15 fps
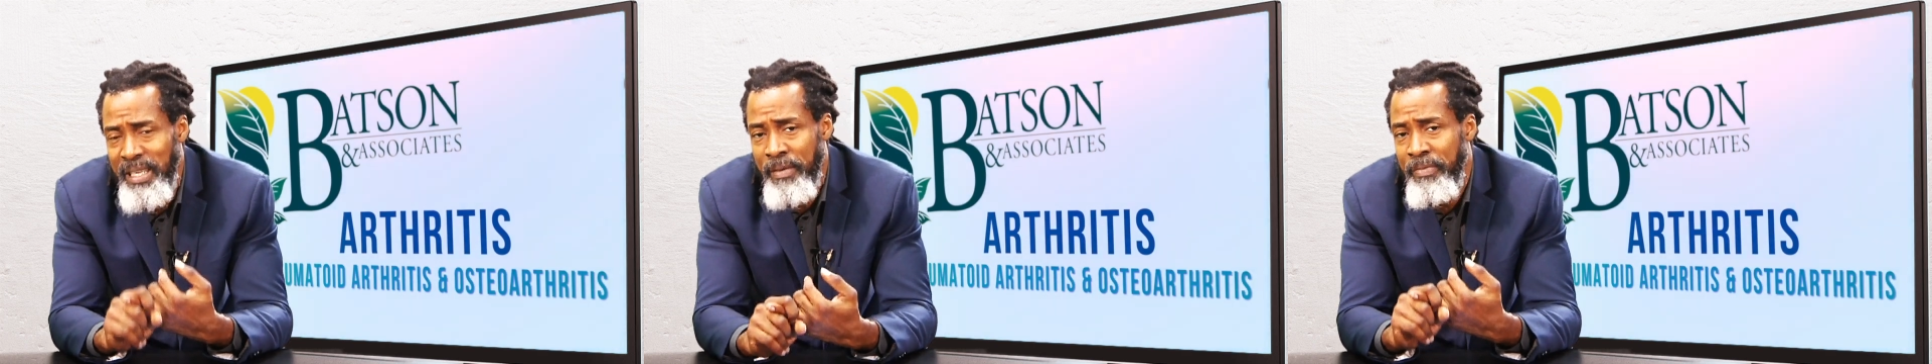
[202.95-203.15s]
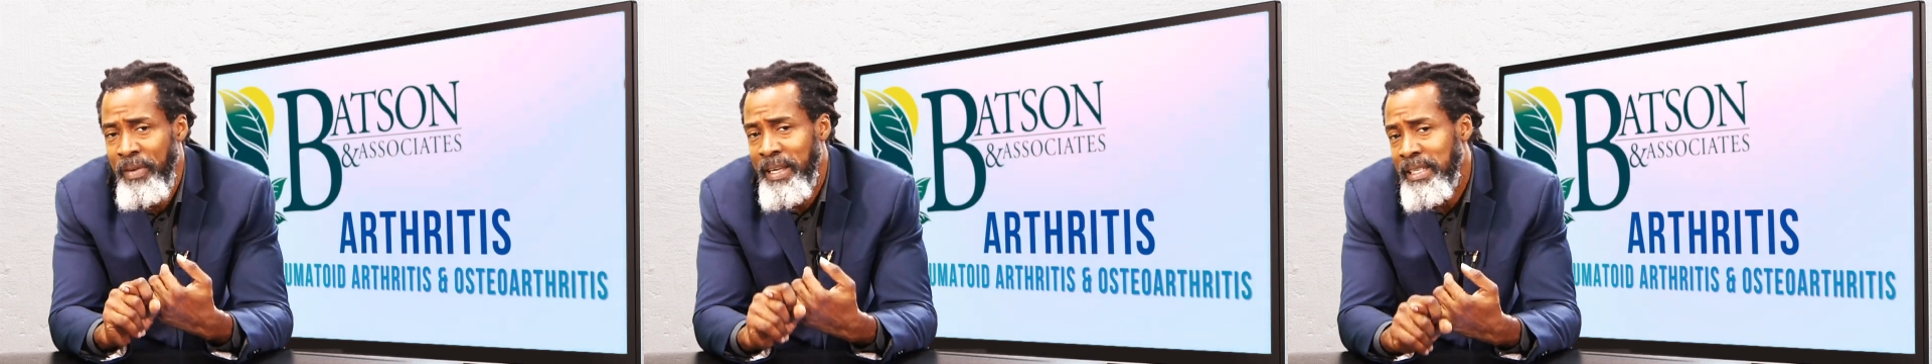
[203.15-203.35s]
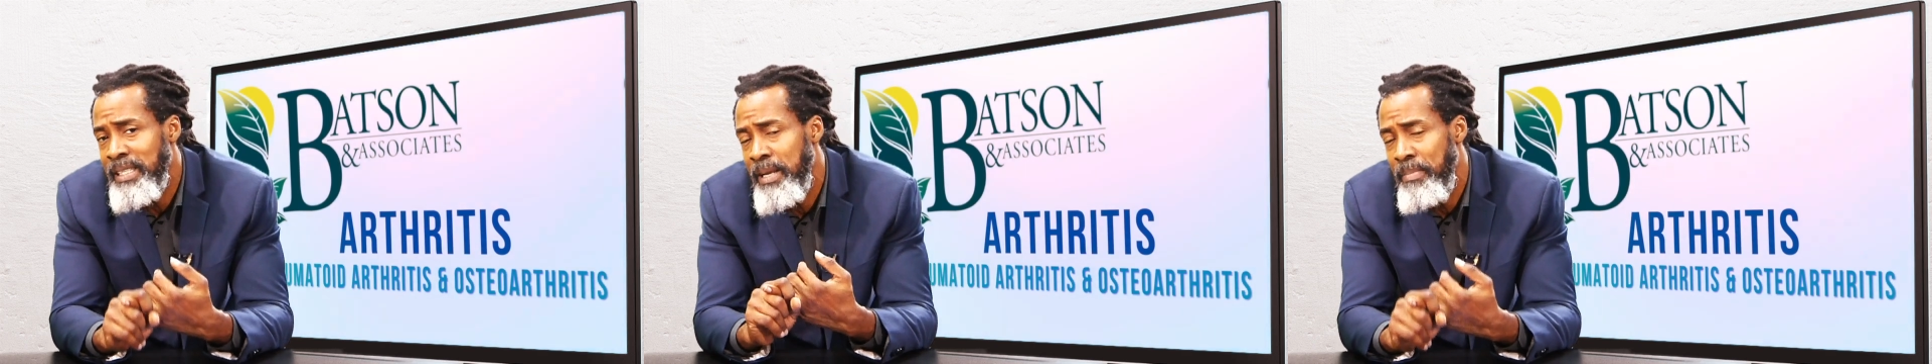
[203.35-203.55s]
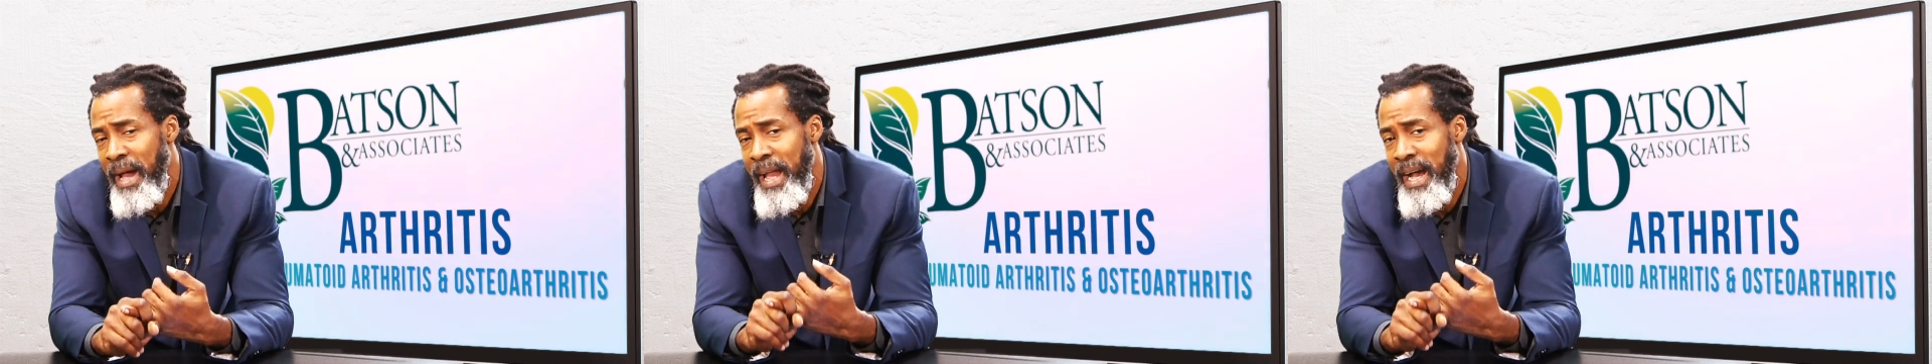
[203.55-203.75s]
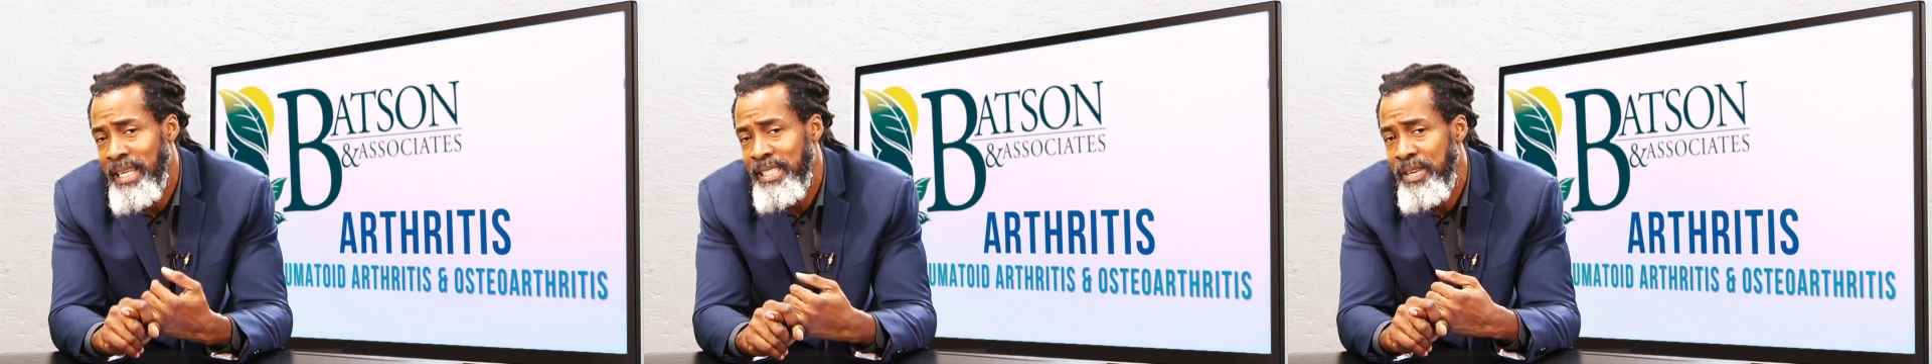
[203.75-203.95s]
affected by
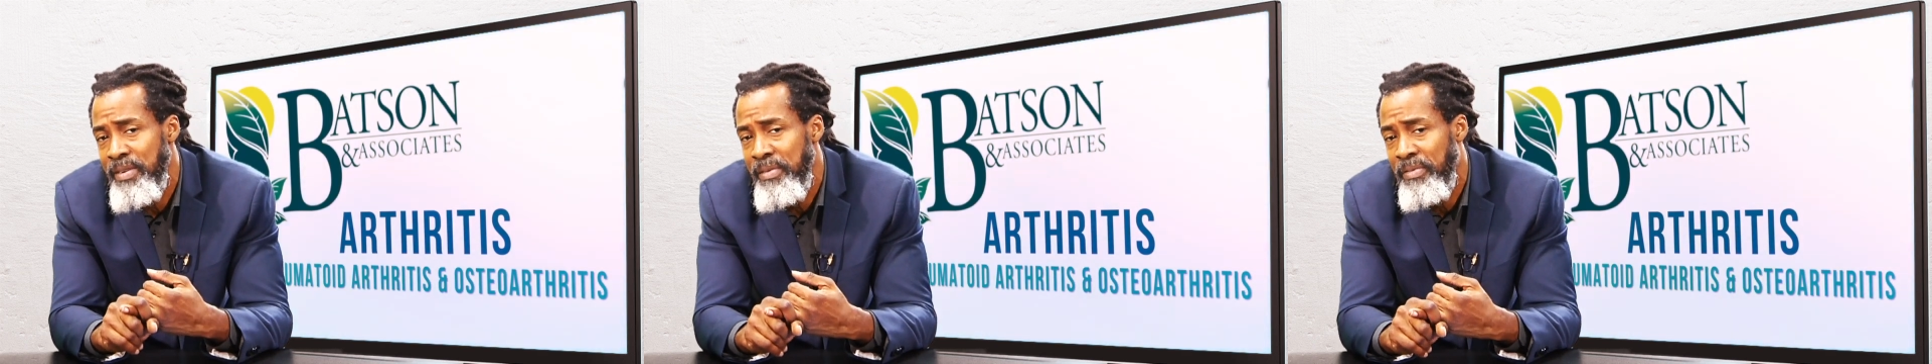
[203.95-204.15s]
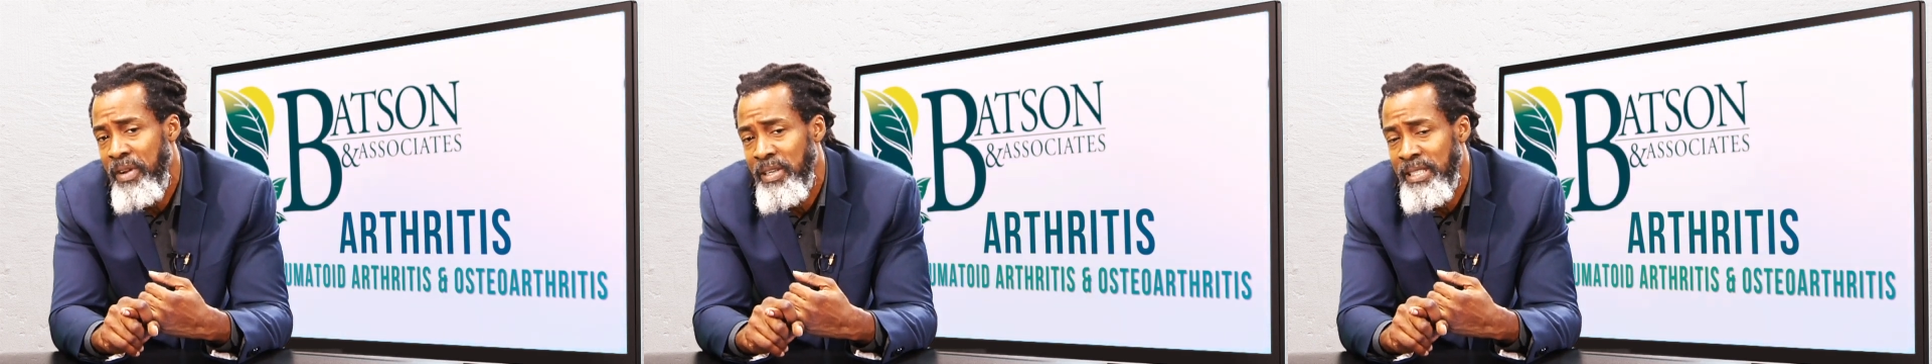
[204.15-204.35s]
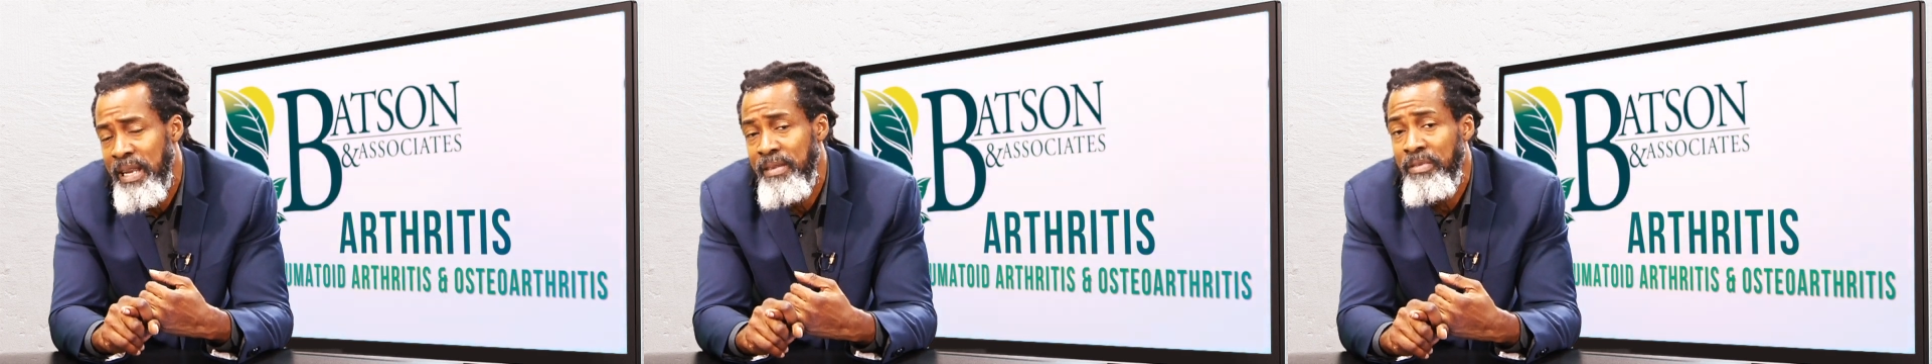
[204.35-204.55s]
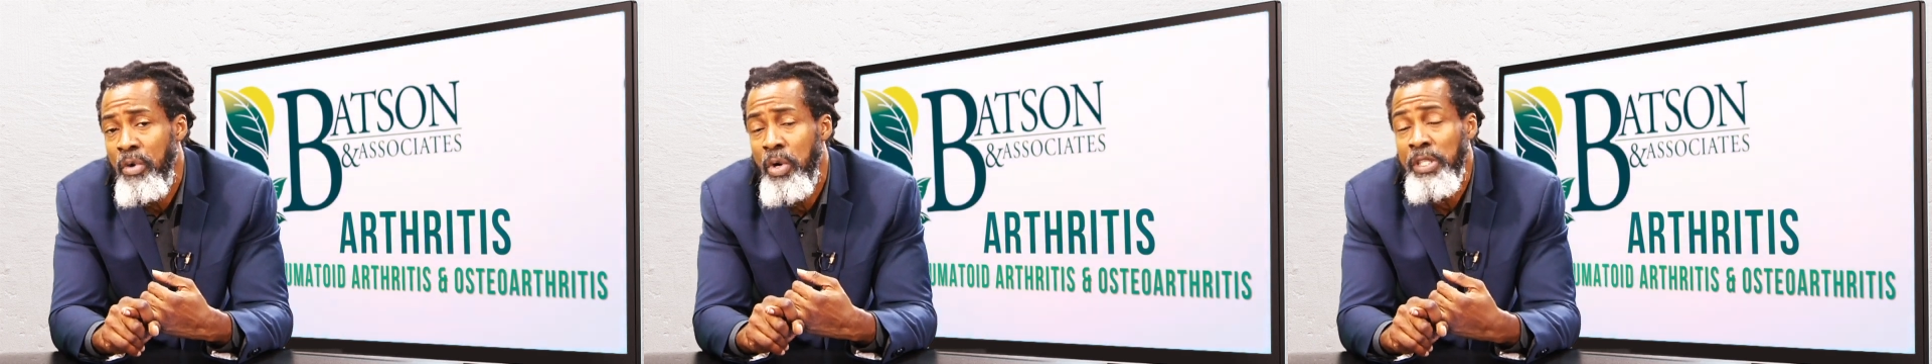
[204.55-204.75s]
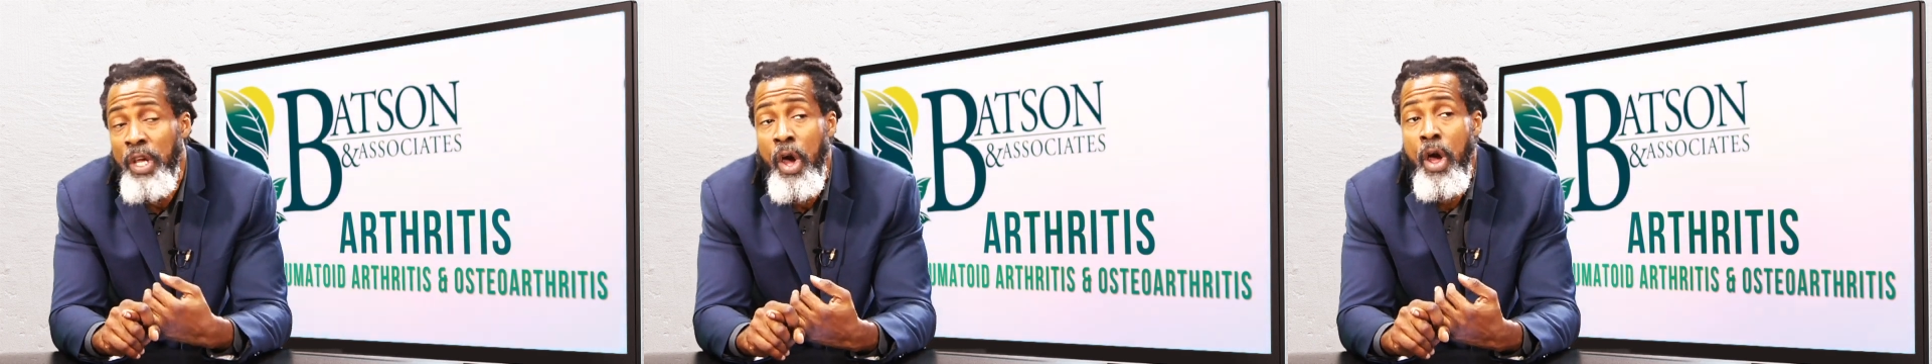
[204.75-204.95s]
acid reflux, and of
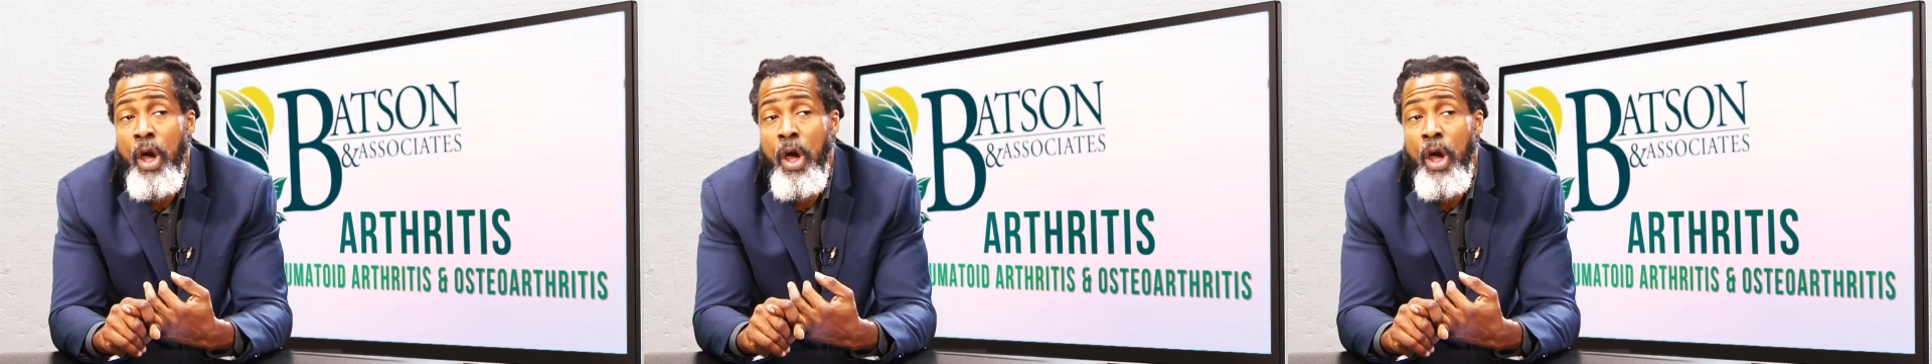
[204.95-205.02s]
course,